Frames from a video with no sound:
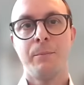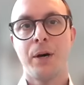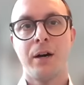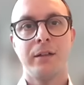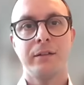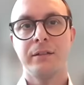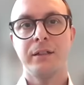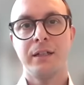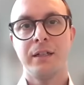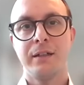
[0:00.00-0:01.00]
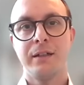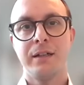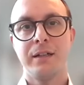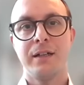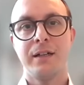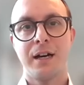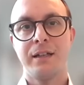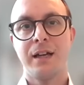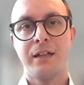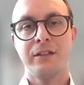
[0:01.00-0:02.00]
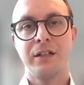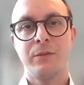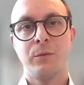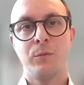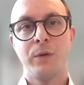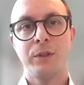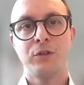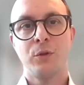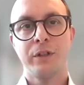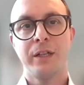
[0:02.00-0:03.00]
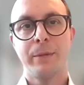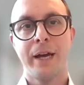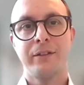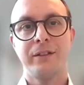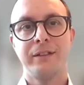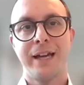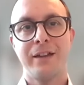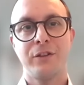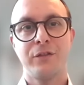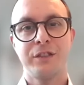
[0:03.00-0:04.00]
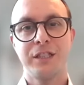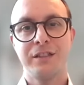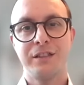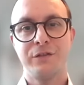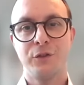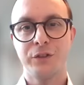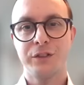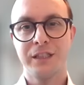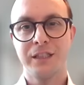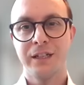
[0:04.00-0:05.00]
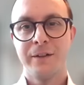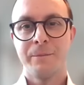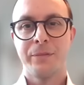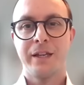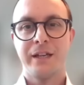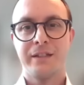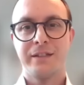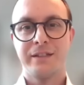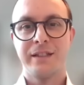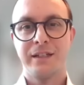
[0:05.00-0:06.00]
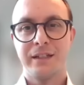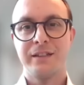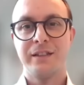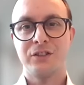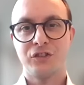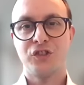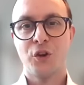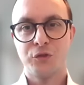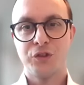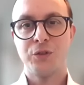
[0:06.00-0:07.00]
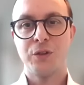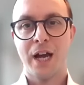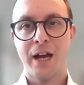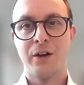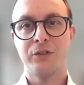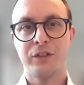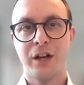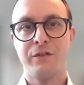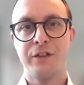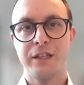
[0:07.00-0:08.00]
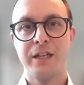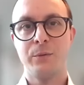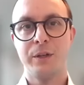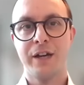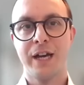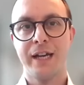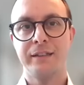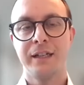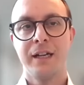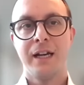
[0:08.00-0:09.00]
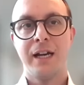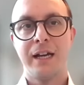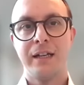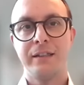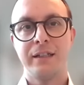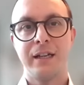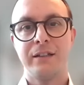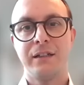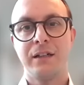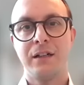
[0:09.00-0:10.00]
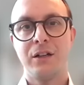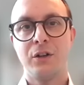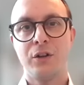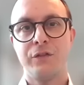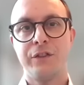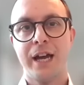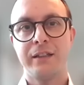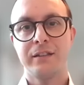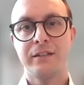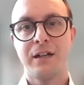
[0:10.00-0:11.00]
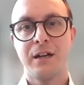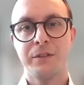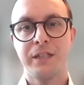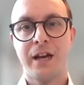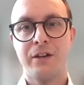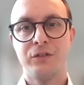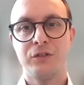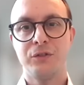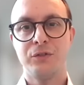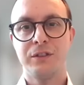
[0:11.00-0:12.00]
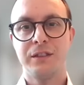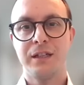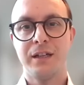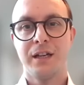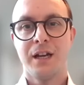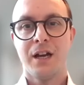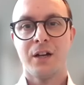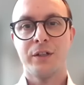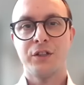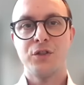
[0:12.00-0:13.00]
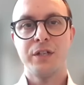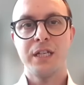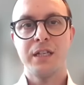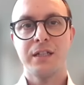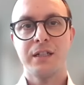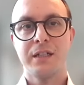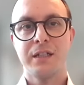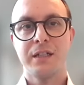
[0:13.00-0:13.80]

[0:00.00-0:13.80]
But I agree, when we're talking about the death of 60-40, it just shows you how tough a year we've had, and a lot of that comes down to quite a unique